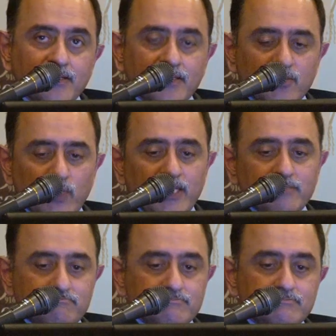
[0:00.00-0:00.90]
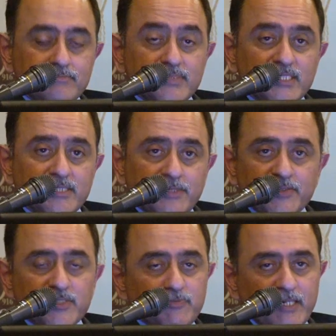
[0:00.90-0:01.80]
Then we did some
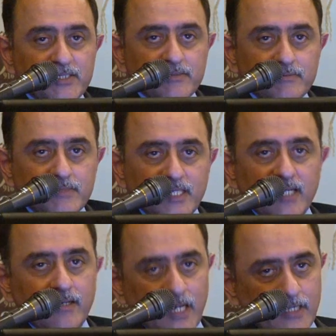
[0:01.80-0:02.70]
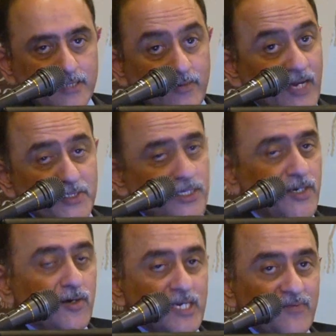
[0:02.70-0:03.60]
introspection. Then I realized they were actually
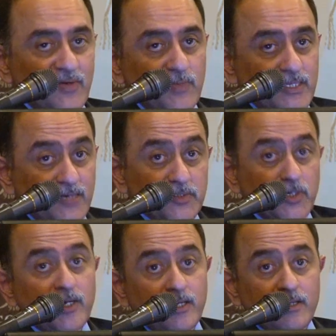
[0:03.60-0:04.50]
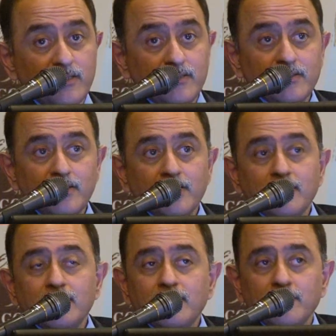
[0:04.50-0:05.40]
not leaving me, they were joining her
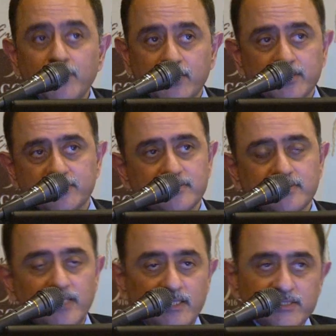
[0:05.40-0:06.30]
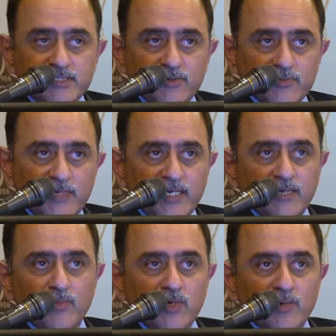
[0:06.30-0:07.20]
because she was making a
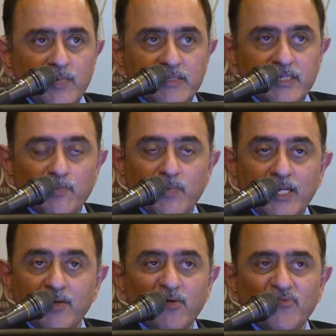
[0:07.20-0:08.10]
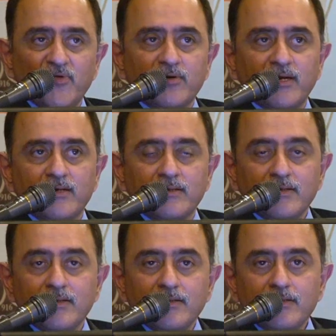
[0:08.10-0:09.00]
more compelling offer and
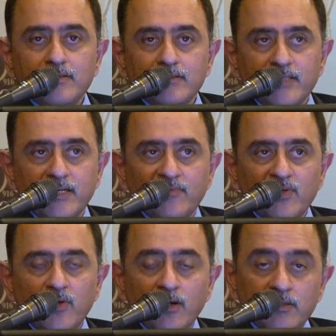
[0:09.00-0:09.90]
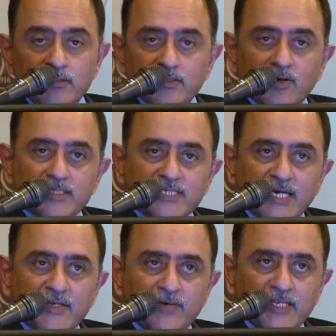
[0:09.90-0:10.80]
they have a
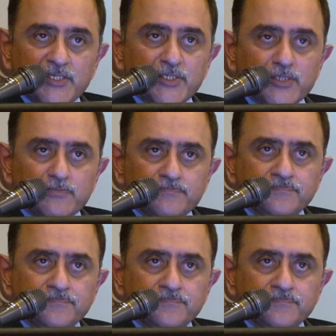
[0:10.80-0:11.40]
long-standing relationship.